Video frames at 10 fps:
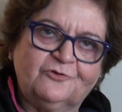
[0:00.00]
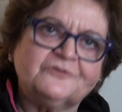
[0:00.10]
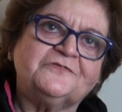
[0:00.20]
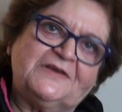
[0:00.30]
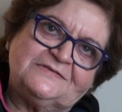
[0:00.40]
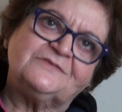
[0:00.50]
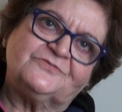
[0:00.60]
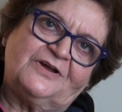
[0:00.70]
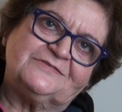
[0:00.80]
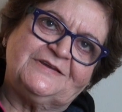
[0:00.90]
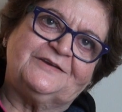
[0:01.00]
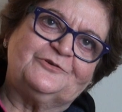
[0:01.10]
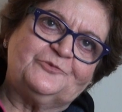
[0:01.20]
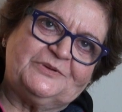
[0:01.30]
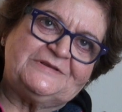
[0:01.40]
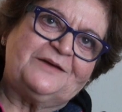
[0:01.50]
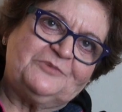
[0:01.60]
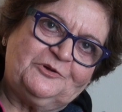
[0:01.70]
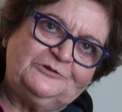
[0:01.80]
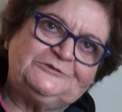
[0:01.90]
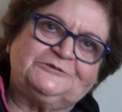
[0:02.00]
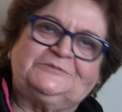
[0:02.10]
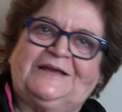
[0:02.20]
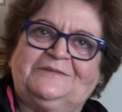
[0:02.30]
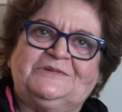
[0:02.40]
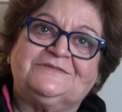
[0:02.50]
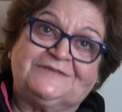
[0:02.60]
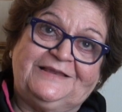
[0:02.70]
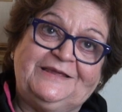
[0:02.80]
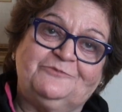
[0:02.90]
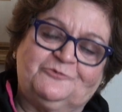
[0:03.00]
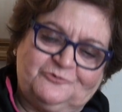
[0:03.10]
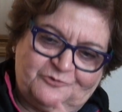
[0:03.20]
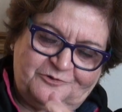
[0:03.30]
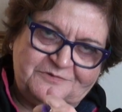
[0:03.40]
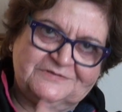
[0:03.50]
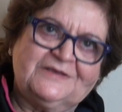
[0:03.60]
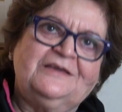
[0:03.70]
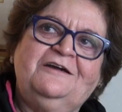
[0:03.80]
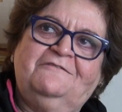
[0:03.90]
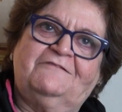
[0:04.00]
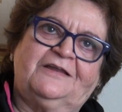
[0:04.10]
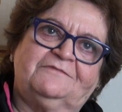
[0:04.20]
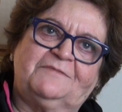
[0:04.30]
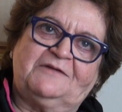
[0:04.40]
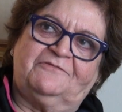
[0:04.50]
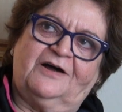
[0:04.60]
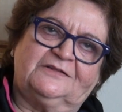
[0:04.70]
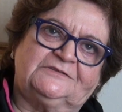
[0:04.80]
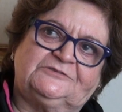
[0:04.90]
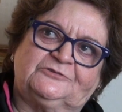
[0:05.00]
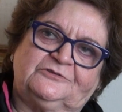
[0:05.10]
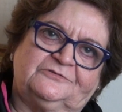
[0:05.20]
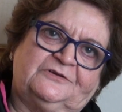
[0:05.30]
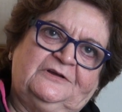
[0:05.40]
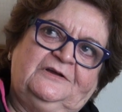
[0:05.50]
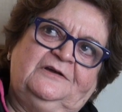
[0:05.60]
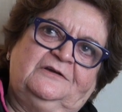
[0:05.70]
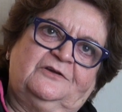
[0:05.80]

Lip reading: And of course, Faiz is translated into Punjabi also by Ahmed Salim, who was always one of my father's sort of,